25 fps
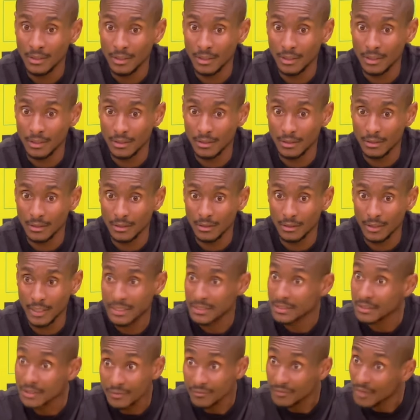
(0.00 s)
Uh,
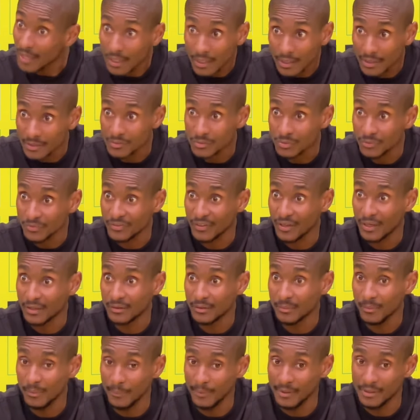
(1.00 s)
Esquivel has to
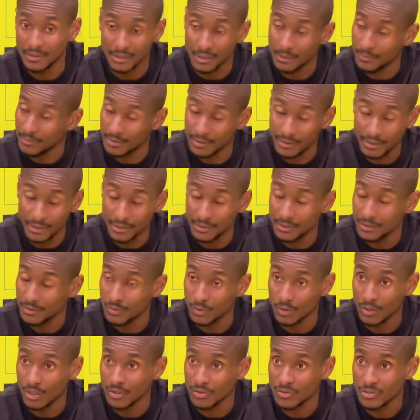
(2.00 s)
find the momentum, and they need
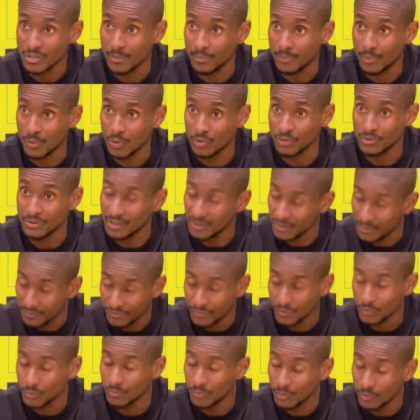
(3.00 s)
all our support and a
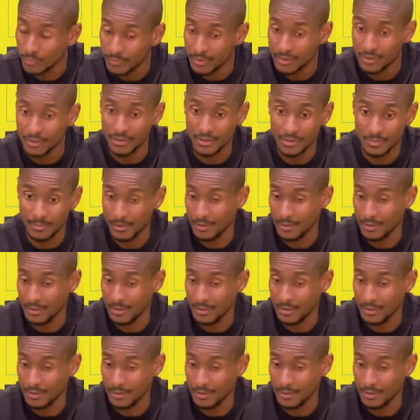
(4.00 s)
few more minutes.